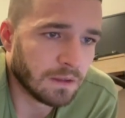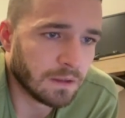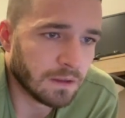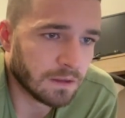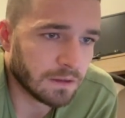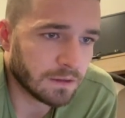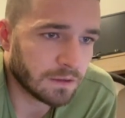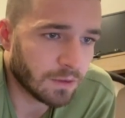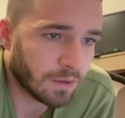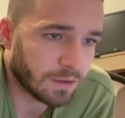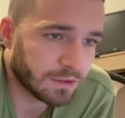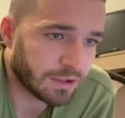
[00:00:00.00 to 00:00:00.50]

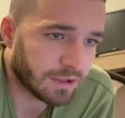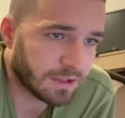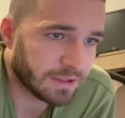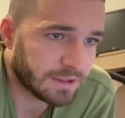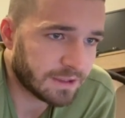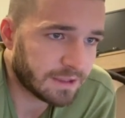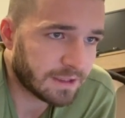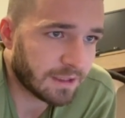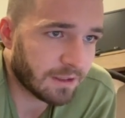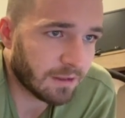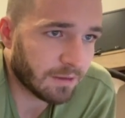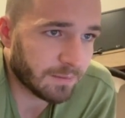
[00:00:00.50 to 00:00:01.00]
So as you can
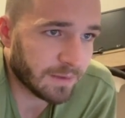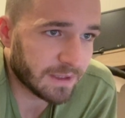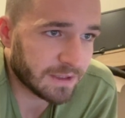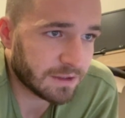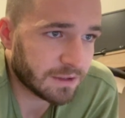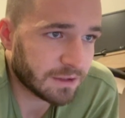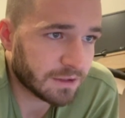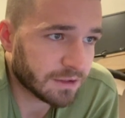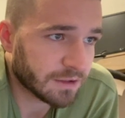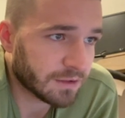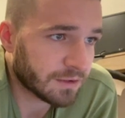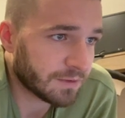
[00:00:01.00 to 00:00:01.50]
see on my
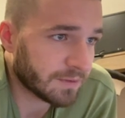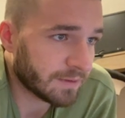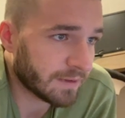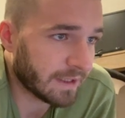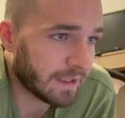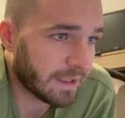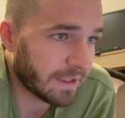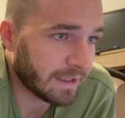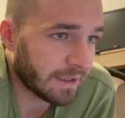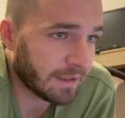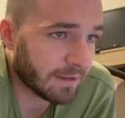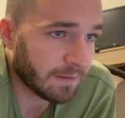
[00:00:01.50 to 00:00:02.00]

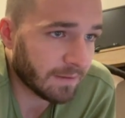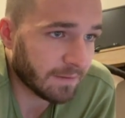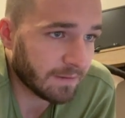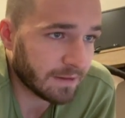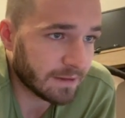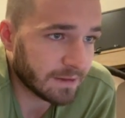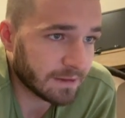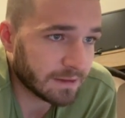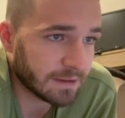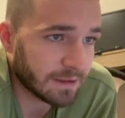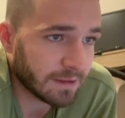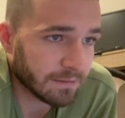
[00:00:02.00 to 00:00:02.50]
screen, all
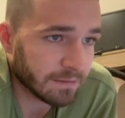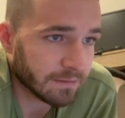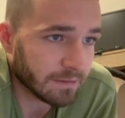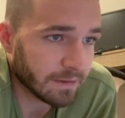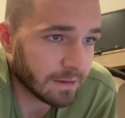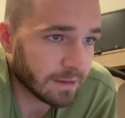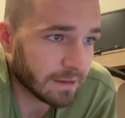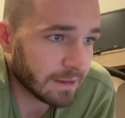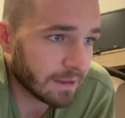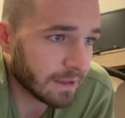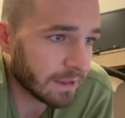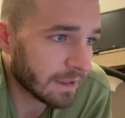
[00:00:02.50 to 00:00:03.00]
these different